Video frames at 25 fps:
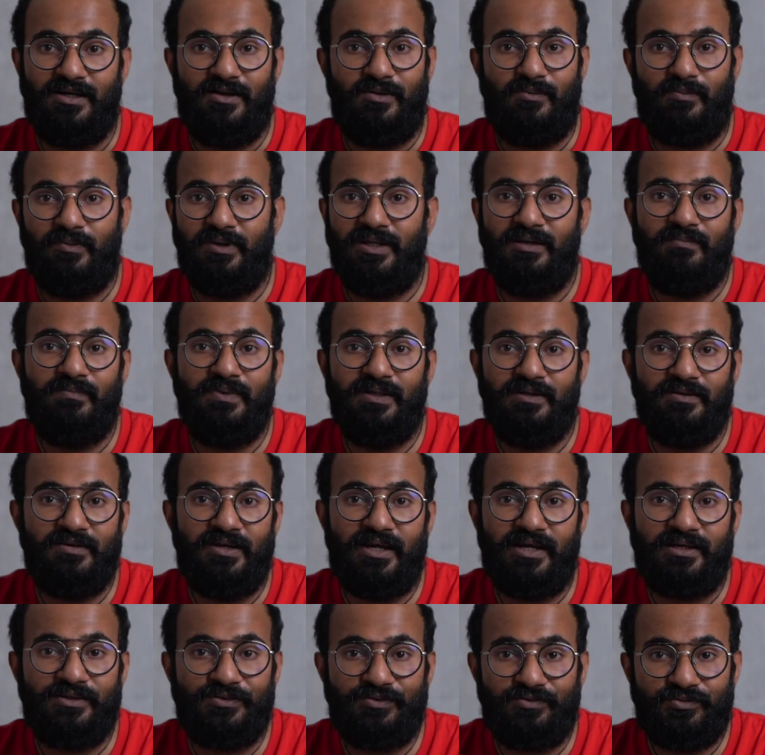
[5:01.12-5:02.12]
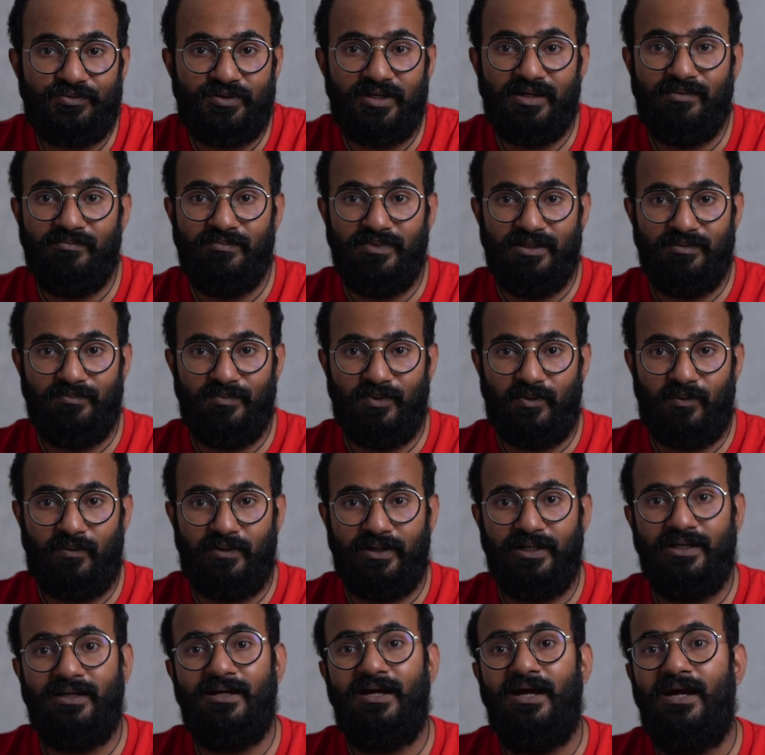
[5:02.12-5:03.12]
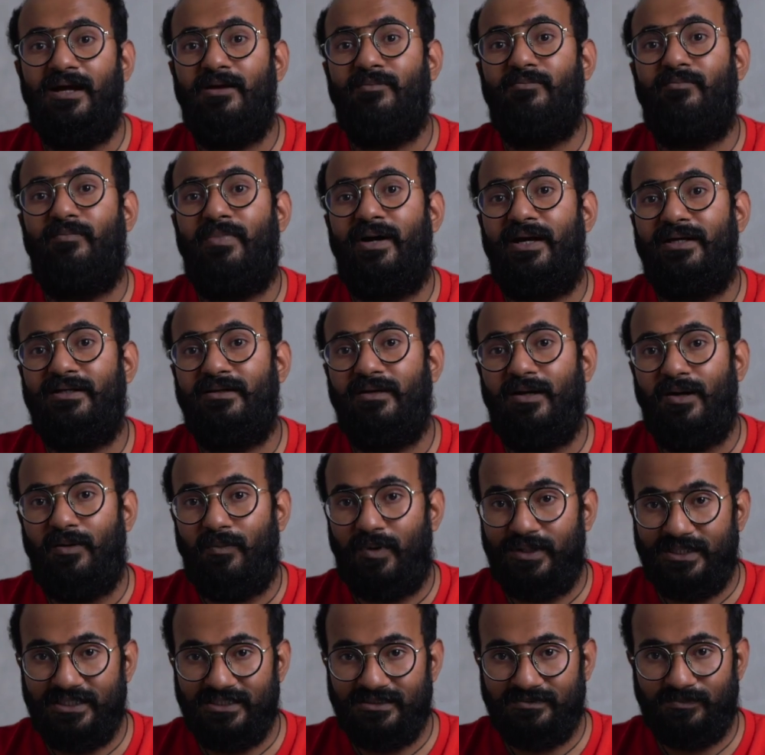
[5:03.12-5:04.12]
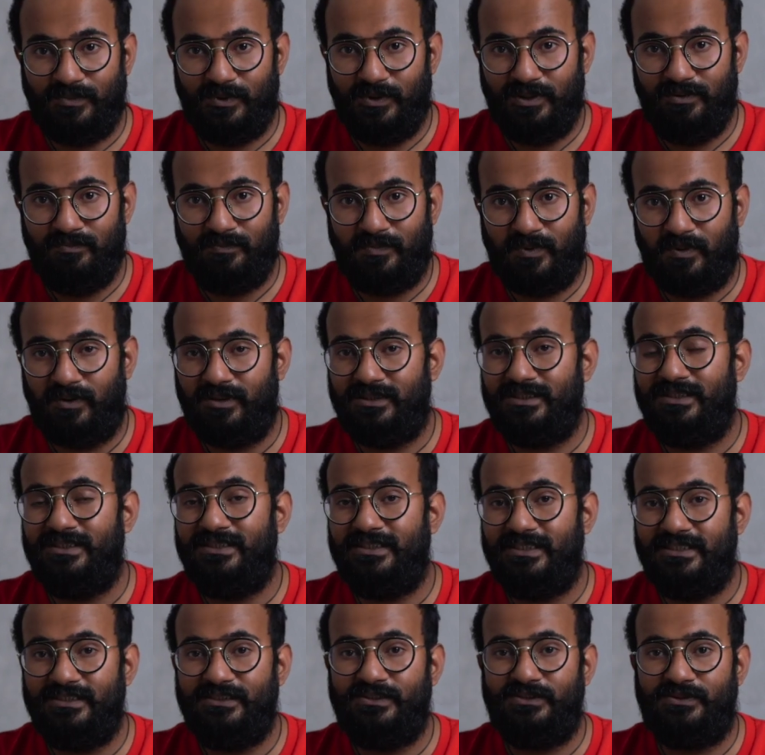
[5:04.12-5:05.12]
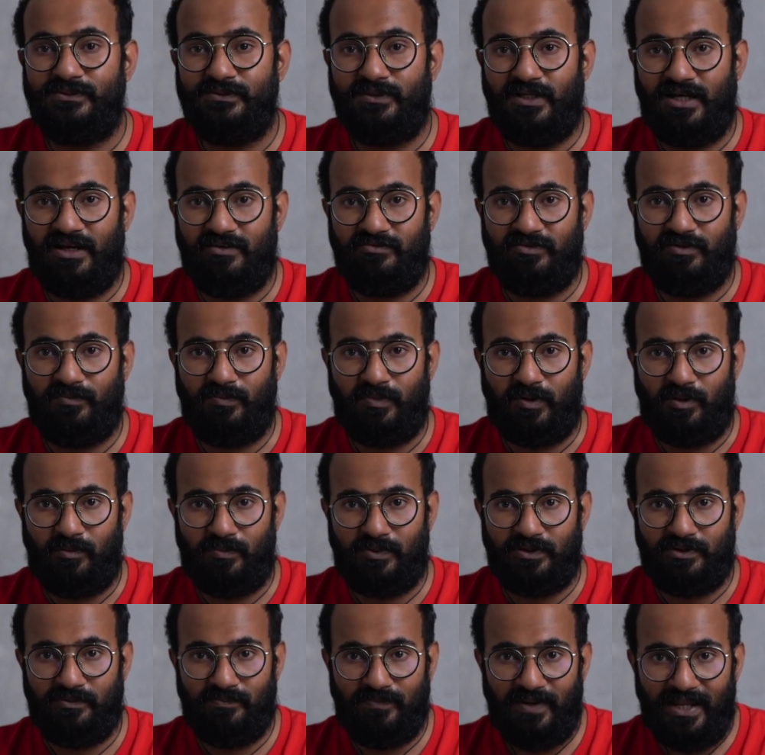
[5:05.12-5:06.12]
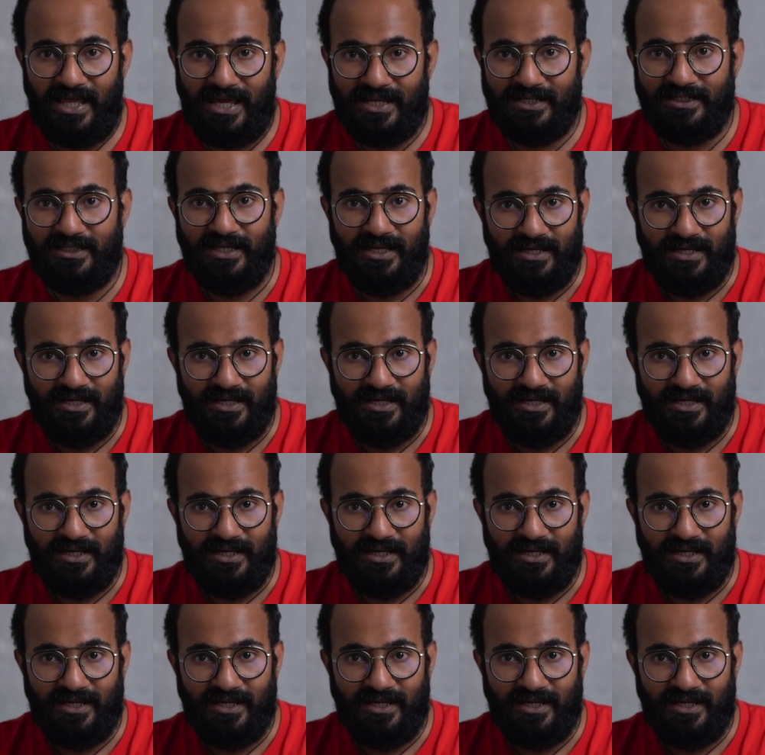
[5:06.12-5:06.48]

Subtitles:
will be extremely boring, but what is more important is to have a proper plan.